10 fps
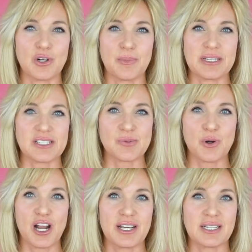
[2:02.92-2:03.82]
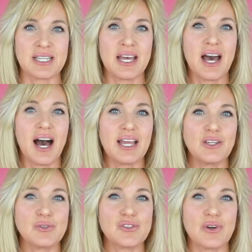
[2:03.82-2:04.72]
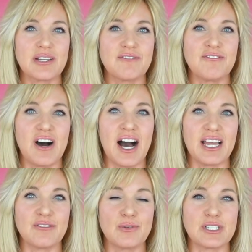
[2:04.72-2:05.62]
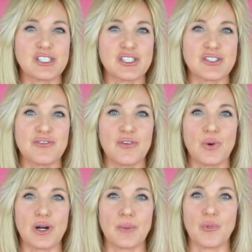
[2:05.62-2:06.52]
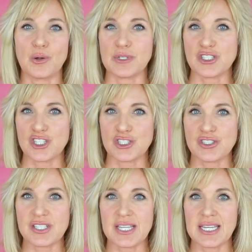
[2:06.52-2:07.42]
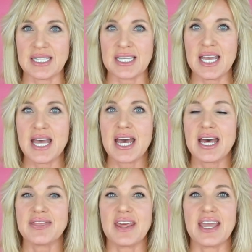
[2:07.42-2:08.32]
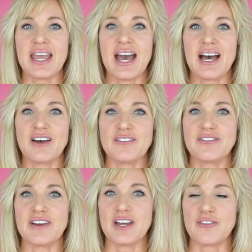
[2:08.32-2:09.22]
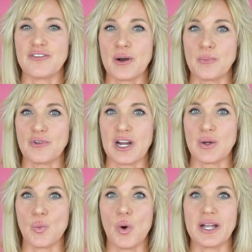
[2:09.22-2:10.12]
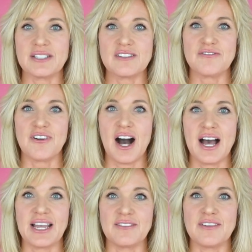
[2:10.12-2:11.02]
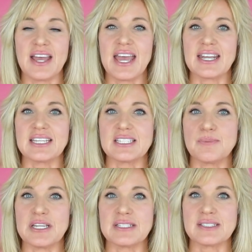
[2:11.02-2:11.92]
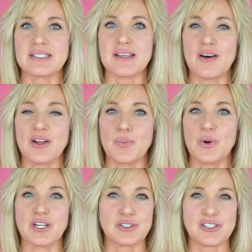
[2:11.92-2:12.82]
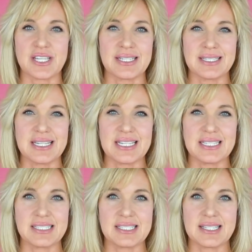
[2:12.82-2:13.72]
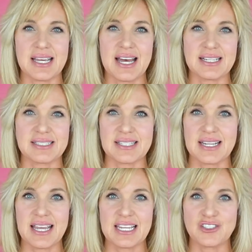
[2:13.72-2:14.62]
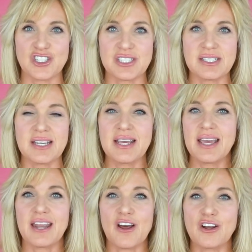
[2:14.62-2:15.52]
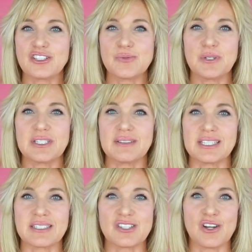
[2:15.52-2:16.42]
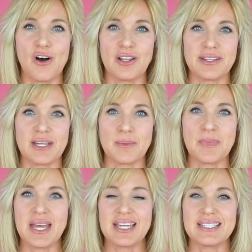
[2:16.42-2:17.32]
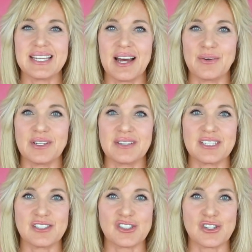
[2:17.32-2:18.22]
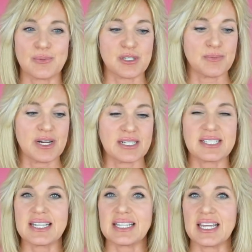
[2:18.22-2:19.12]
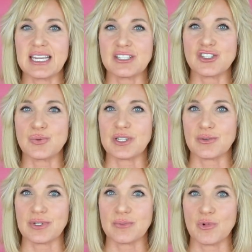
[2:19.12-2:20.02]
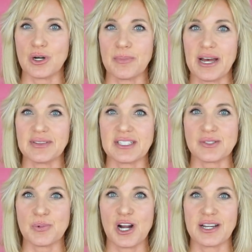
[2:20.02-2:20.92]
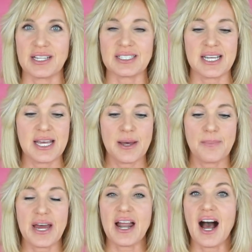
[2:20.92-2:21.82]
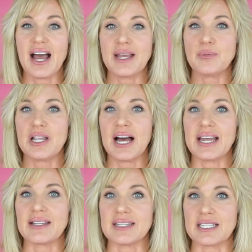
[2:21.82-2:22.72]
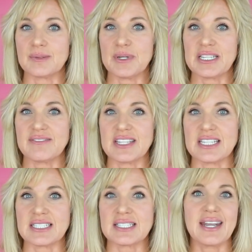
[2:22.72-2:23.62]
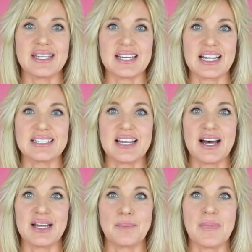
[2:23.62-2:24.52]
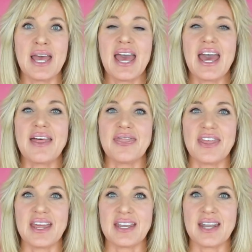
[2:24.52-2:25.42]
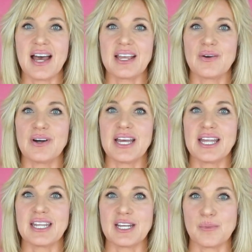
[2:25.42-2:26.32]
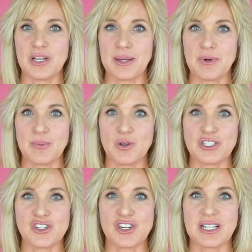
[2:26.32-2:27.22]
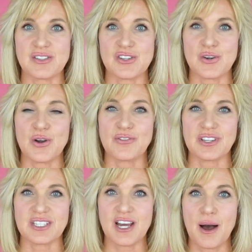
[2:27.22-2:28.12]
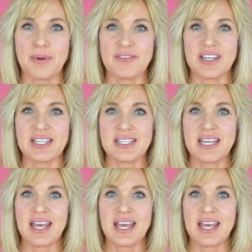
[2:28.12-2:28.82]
more about this product. I use grade 5, which is for more mature skin. They have from grade 1 to 5, and it depends on what your skin needs as it ages. And I'll just put the links to all of them down in the description box in case you want to read more about this product. But I apply a little bit of this at nighttime, and then I go ahead and apply my moisturizer over the top of it.